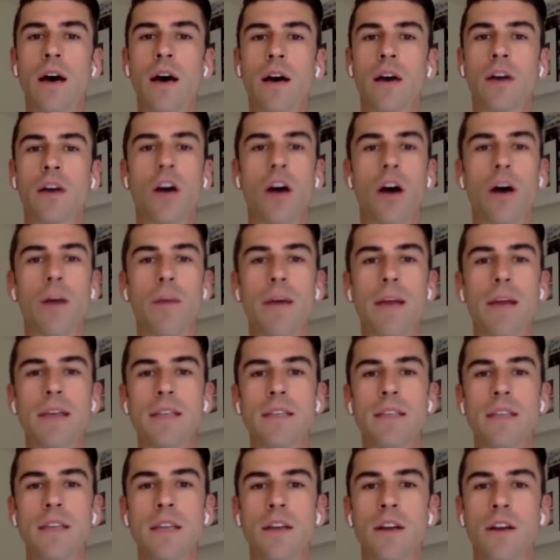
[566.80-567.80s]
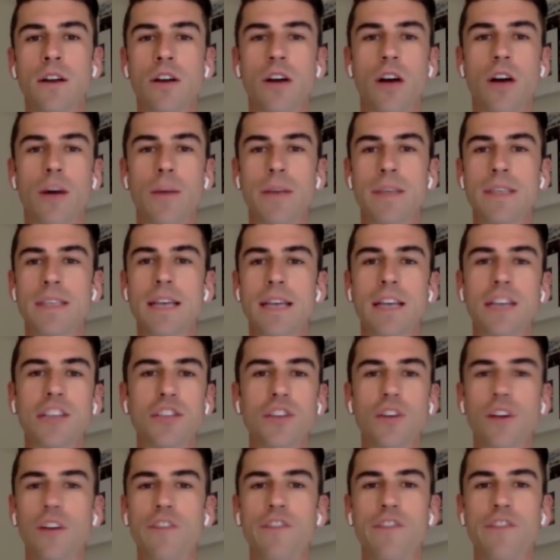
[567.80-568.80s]
comment in our comment
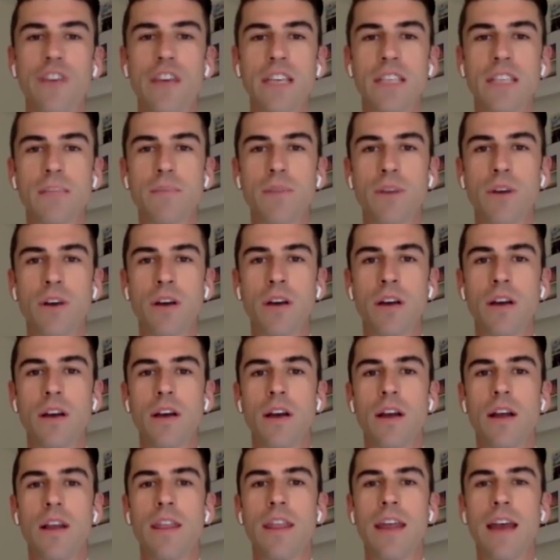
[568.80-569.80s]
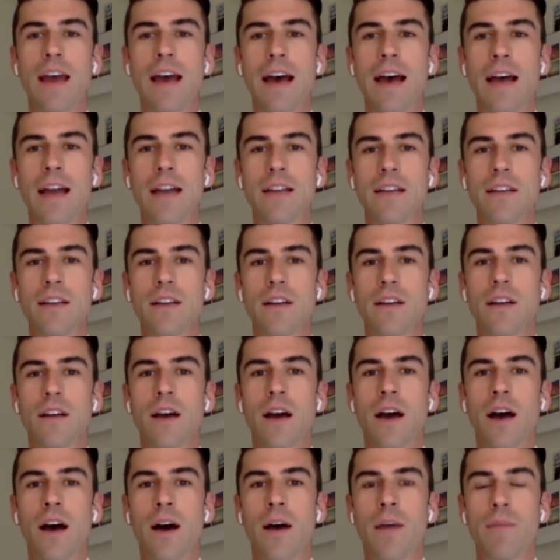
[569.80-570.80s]
section or on Facebook that
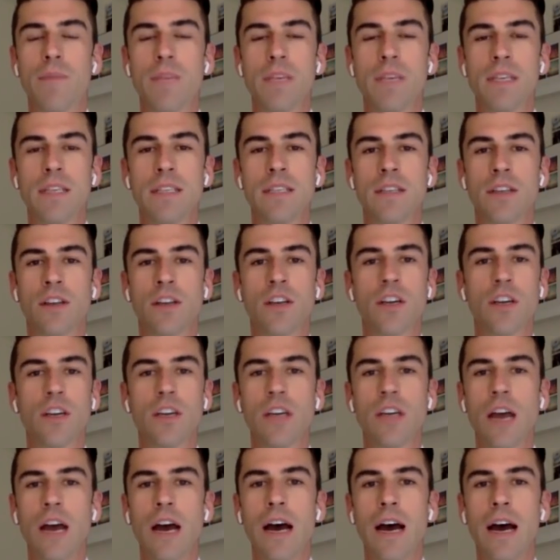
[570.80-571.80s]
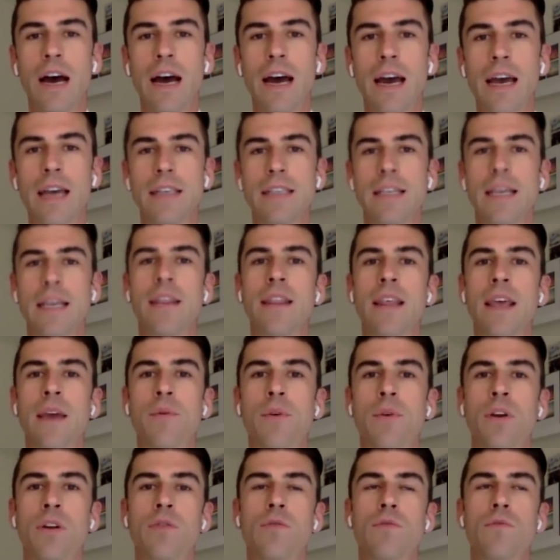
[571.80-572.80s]
these are good guys and they
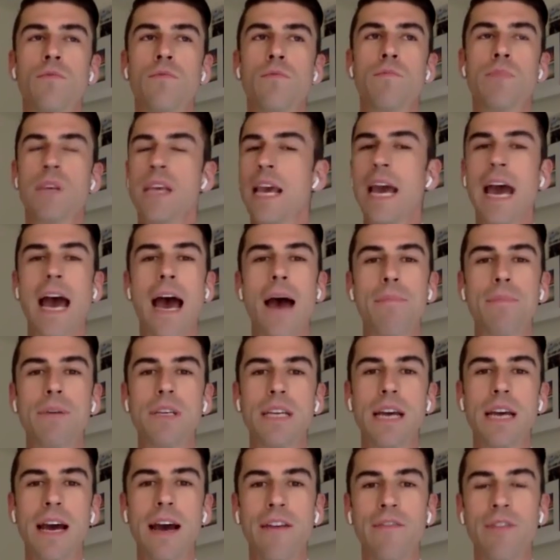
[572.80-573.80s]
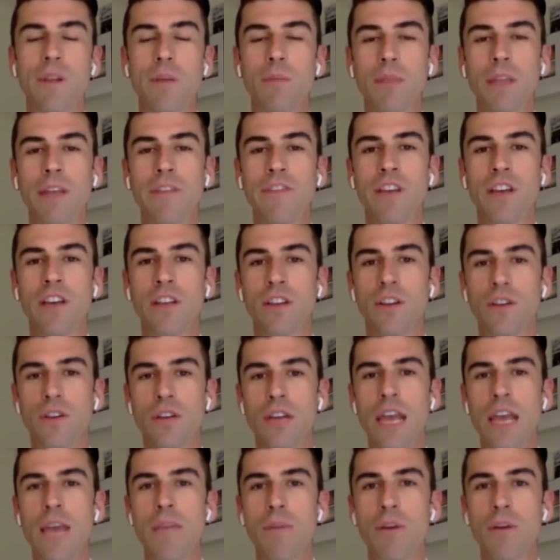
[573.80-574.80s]
would be happy to have them living in their
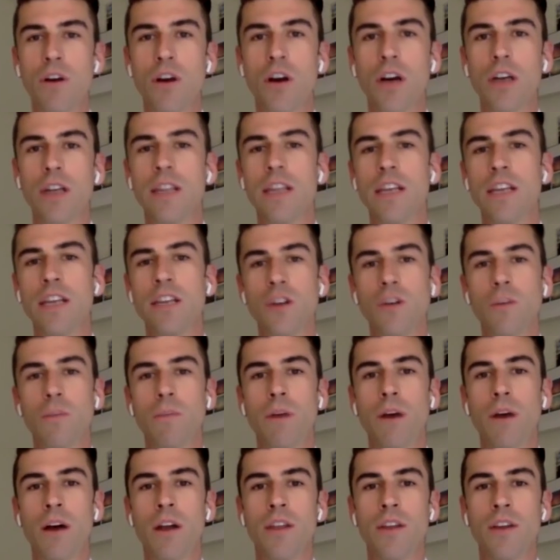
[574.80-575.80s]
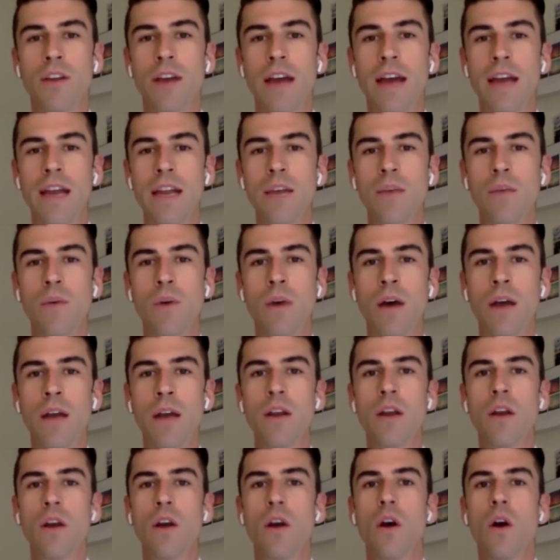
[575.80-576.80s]
neighborhood and they don't bother
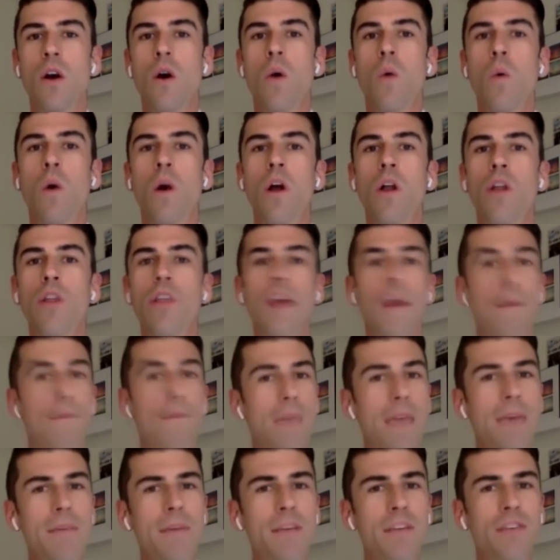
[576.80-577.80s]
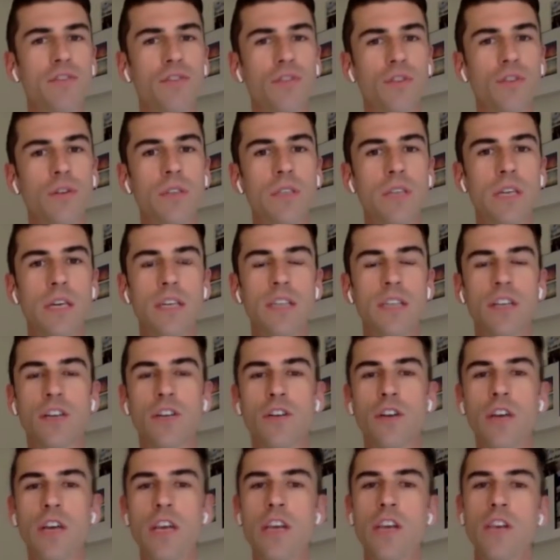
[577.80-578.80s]
anyone. Well, that may be true to a
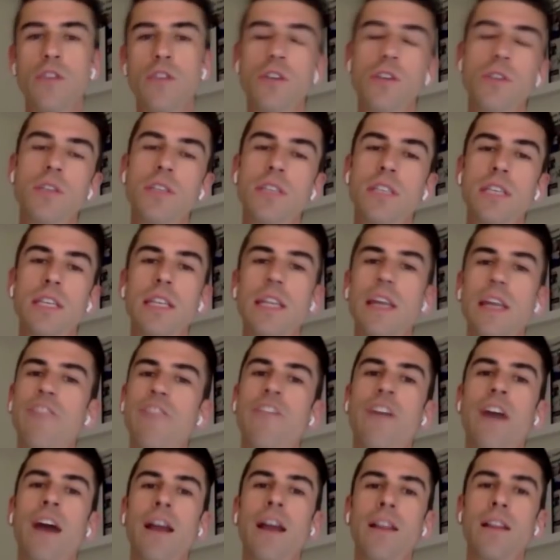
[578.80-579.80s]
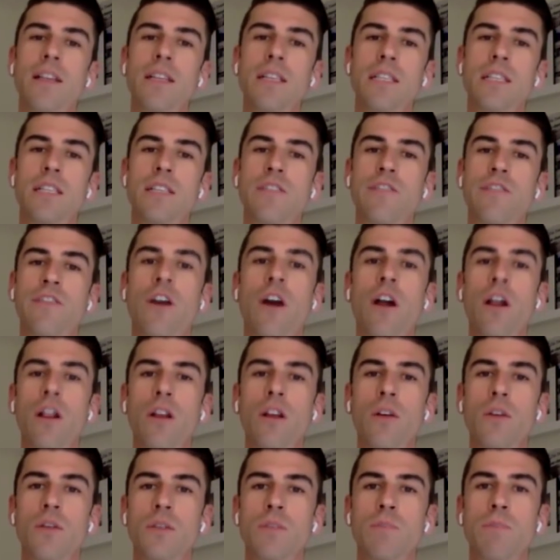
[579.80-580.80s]
degree. You do see that violence
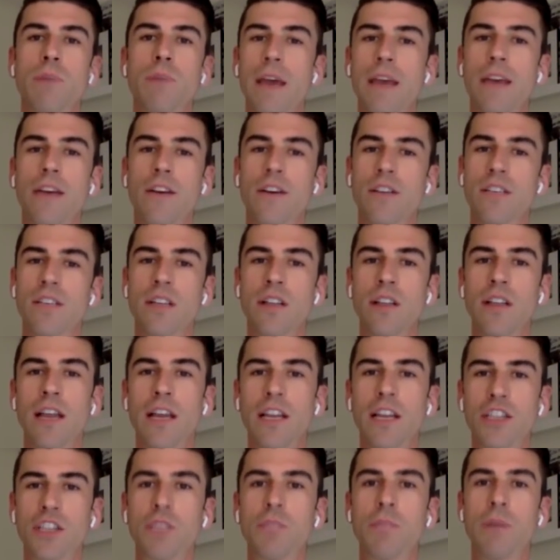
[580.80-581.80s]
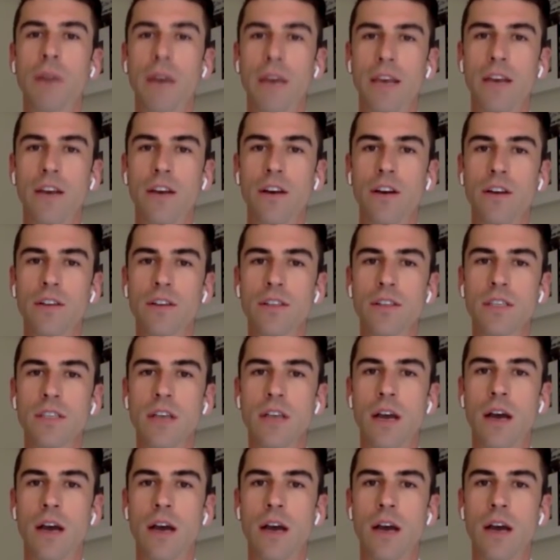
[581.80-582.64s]
follows bikers and alleged bikers.